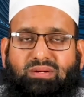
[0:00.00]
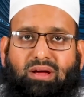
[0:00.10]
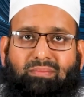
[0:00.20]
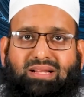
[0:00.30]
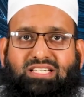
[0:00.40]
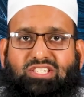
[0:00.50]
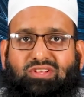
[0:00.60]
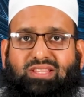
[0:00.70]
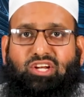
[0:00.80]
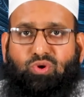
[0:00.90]
My maths is
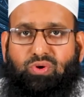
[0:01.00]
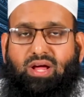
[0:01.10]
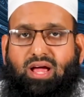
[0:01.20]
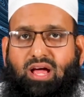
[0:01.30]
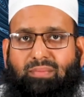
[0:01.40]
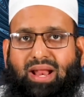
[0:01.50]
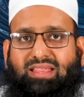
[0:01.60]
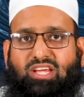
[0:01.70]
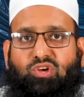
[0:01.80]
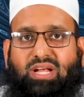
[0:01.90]
not that good. But I
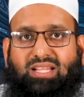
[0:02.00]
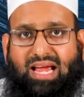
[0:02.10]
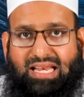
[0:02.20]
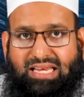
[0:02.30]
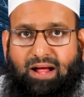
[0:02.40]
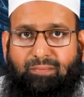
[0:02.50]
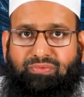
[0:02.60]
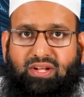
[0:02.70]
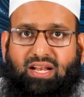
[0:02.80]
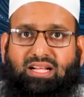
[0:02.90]
think you get the idea
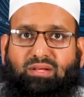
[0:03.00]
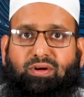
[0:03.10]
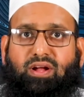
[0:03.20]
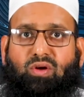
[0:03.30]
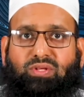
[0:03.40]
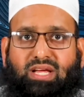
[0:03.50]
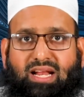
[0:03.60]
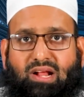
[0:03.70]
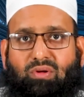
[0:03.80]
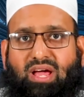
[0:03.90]
that Allah tabaraka wa ta'ala
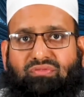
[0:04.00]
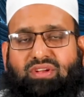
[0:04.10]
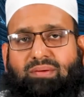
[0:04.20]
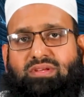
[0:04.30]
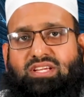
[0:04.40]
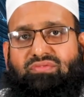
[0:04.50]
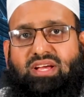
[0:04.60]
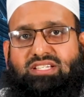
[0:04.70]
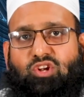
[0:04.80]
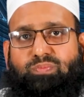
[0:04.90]
in our lifetime is giving
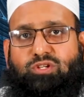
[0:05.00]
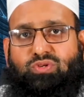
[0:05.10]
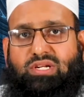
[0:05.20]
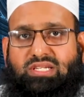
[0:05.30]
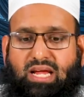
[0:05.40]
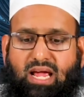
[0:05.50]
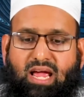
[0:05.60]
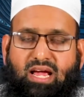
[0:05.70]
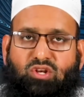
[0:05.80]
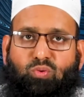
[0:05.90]
us an opportunity
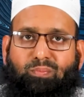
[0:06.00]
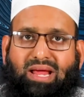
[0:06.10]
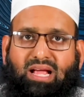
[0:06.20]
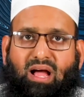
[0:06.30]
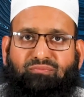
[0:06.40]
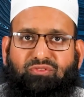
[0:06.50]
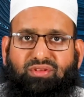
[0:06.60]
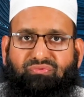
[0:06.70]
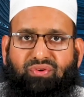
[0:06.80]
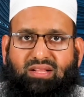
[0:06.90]
to make up for
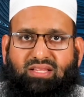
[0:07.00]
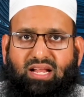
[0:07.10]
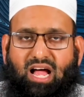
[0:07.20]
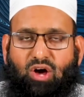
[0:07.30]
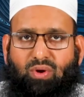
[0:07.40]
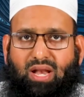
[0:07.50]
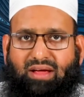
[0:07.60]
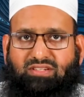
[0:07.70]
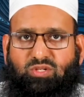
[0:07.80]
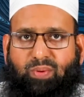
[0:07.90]
the fact that our
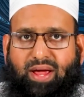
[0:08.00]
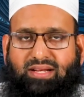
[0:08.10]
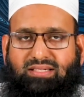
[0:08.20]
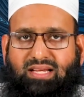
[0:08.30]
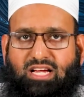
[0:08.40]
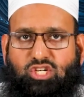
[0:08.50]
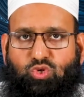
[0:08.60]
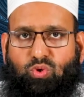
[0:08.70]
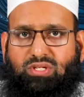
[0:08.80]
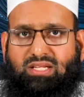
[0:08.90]
lifespans are
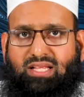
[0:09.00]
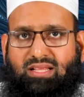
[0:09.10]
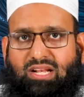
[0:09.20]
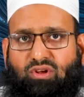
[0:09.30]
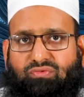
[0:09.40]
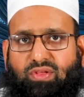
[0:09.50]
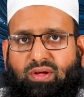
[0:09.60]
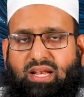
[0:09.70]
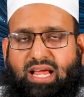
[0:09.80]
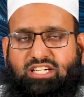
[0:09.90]
shorter than that of the
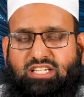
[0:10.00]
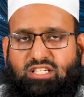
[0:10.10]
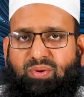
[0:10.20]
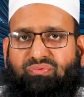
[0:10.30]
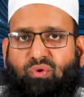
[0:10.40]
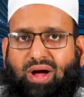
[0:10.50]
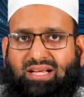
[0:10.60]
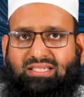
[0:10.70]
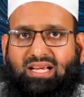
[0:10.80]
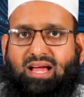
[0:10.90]
nations before
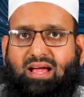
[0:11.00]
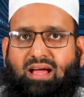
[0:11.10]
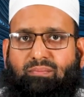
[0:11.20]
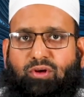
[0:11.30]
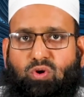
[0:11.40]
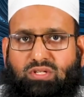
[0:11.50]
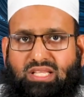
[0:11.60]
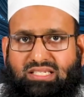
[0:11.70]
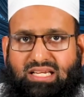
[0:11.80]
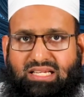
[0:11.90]
us. Because
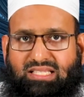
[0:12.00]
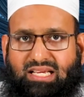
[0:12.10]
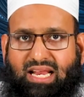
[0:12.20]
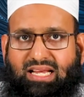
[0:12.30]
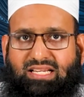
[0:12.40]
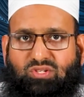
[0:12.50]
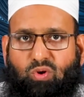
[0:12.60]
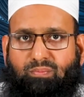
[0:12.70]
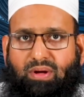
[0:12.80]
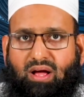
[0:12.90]
this is the greatest
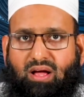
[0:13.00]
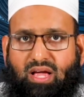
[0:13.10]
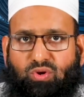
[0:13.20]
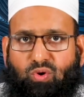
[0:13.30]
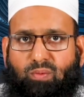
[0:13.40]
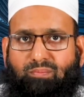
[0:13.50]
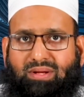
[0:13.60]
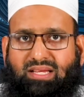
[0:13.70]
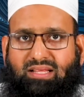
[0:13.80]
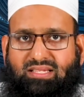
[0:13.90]
ummah, khayru
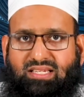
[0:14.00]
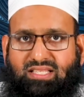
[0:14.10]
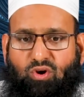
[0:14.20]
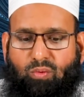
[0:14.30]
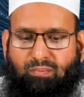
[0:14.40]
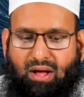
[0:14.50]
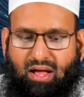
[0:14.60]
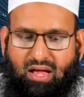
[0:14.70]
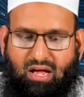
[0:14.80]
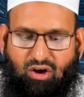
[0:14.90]
ummatin. This is the ummah
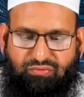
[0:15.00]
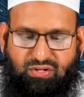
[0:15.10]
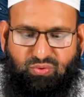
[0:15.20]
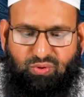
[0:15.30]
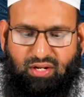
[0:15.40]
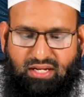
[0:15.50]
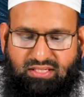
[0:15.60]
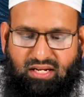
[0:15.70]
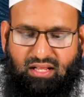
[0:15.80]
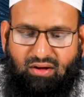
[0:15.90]
of Rasulullah
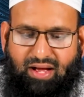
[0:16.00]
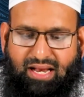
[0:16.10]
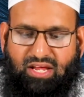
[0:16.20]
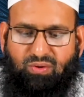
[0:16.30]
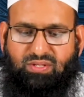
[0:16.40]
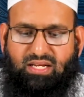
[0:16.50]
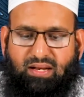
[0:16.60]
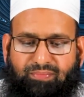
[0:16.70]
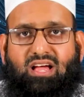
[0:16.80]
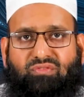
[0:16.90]
sallallahu alayhi wa
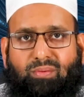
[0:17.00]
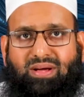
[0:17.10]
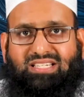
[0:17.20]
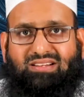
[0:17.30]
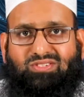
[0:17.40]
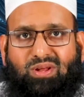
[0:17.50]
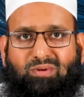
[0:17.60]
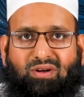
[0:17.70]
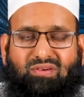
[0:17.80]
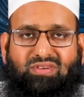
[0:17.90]
sallam. From myself,
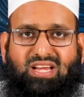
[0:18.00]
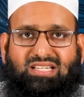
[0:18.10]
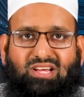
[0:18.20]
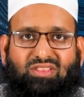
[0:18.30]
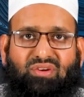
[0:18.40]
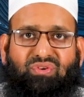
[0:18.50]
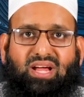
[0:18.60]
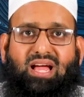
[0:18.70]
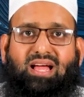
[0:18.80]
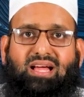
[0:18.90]
Suleiman, Ravat in South
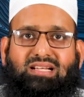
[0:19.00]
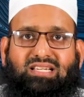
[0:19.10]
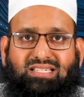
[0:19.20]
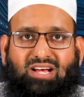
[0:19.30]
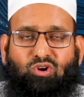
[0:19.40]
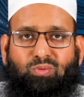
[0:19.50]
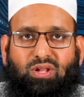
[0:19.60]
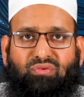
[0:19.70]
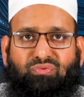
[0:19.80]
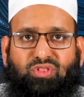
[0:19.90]
Africa,
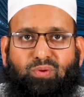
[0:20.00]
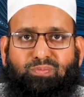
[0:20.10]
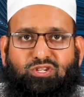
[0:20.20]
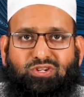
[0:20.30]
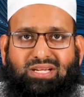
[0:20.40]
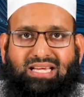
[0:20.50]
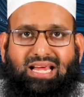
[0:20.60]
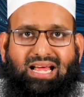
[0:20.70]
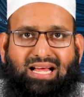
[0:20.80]
jazakumullah for the opportunity.